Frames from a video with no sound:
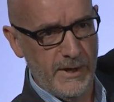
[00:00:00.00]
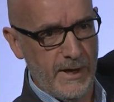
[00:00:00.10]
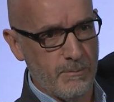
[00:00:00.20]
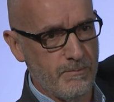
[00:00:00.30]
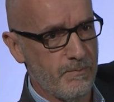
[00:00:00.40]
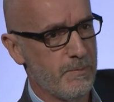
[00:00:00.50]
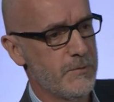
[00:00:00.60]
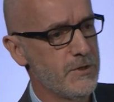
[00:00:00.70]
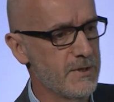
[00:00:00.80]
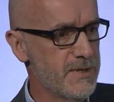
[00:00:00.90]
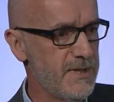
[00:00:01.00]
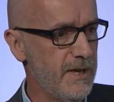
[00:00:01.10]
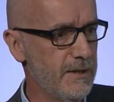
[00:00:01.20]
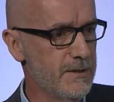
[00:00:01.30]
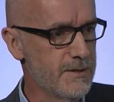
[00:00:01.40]
up to the
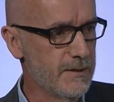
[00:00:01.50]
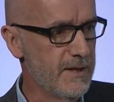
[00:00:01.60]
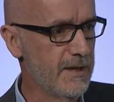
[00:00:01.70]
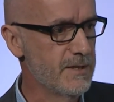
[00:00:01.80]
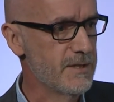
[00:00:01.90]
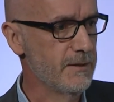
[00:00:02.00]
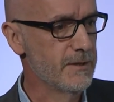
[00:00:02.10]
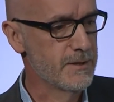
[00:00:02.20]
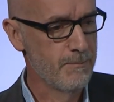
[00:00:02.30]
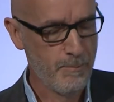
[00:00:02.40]
standards and the data centres,